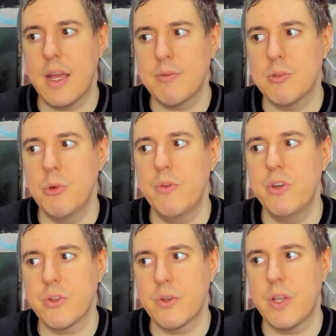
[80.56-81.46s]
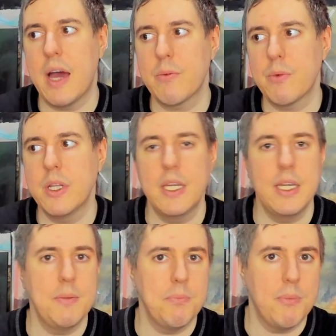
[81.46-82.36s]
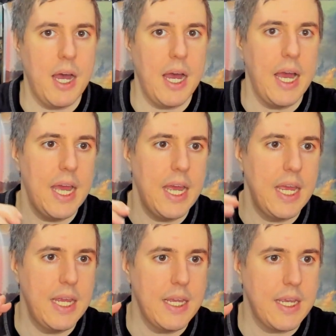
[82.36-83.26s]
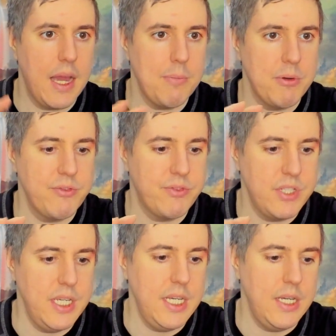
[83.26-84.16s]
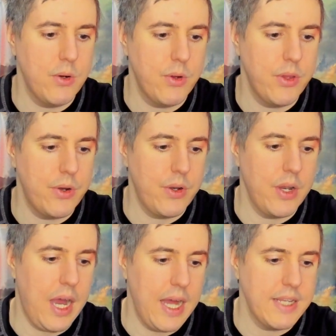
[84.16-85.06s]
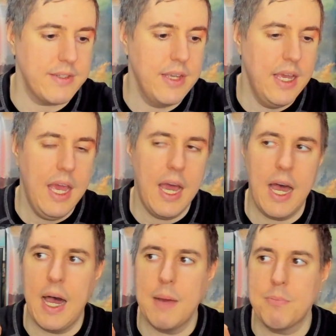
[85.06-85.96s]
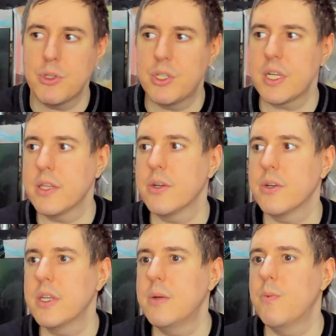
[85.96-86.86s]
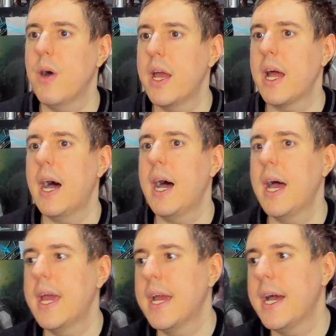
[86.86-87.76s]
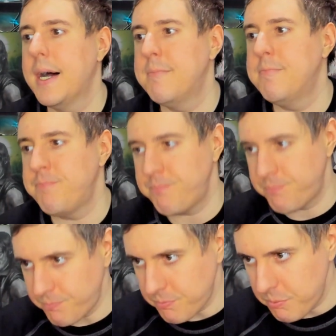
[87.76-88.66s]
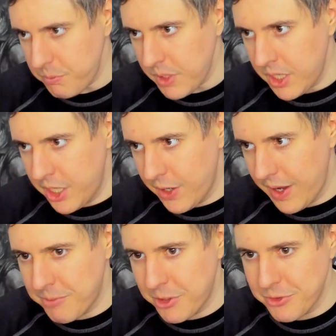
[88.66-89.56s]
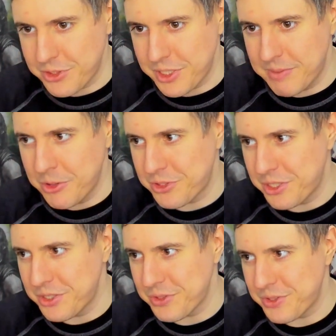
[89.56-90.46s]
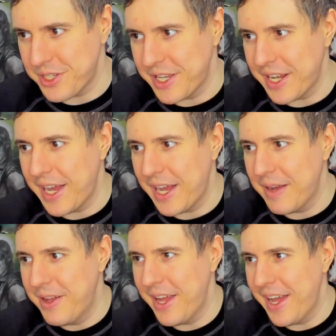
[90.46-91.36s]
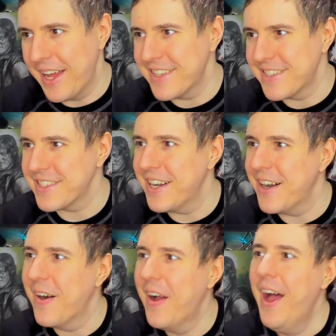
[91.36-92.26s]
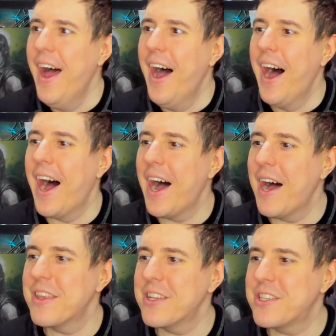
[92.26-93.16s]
types of movies are not really my cup of tea, or they're not particularly what I am most interested. The